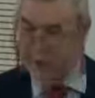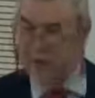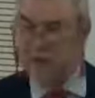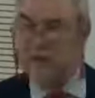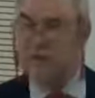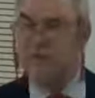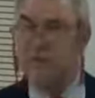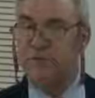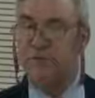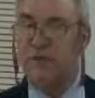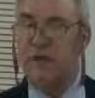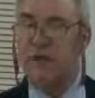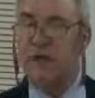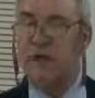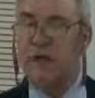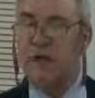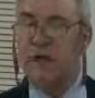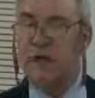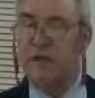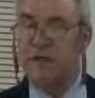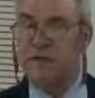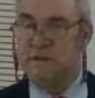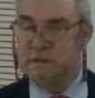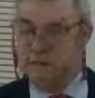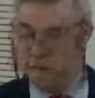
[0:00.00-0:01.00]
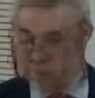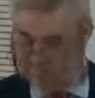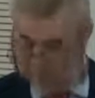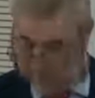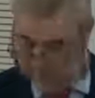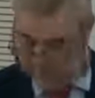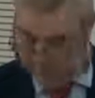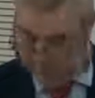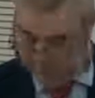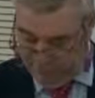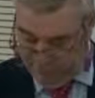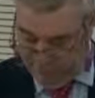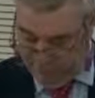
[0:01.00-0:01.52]
the next 4 days
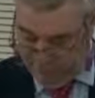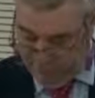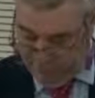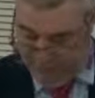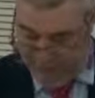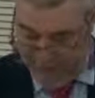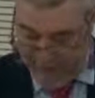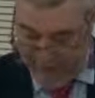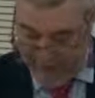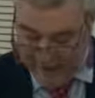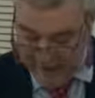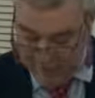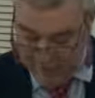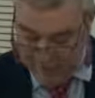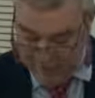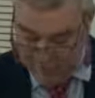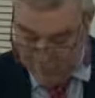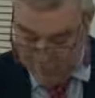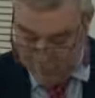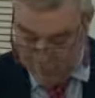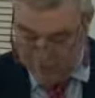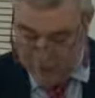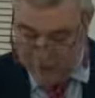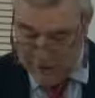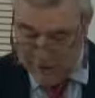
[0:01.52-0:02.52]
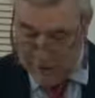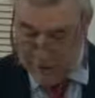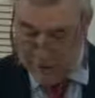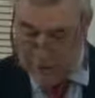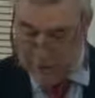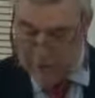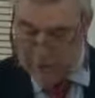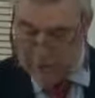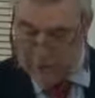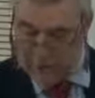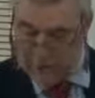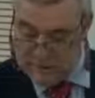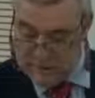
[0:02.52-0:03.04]
for their annual
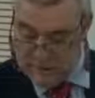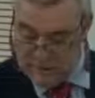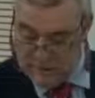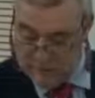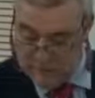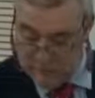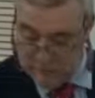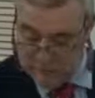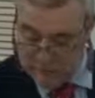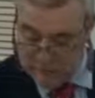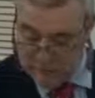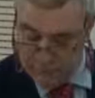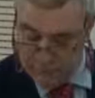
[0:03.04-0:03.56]
general meeting.